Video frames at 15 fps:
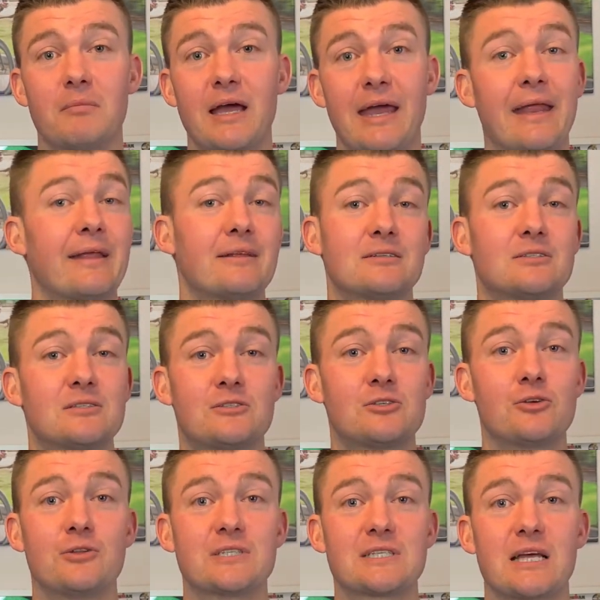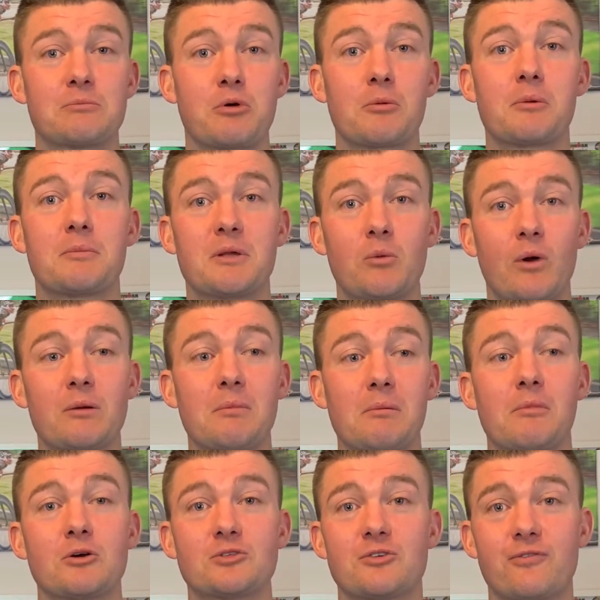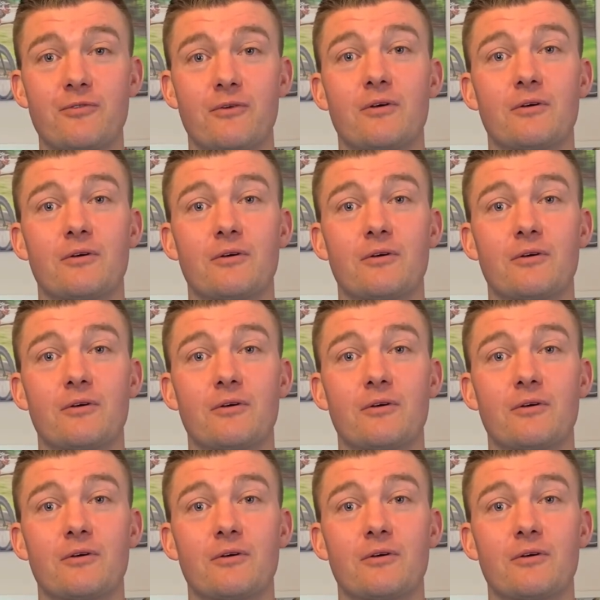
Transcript: to this day, probably one of my most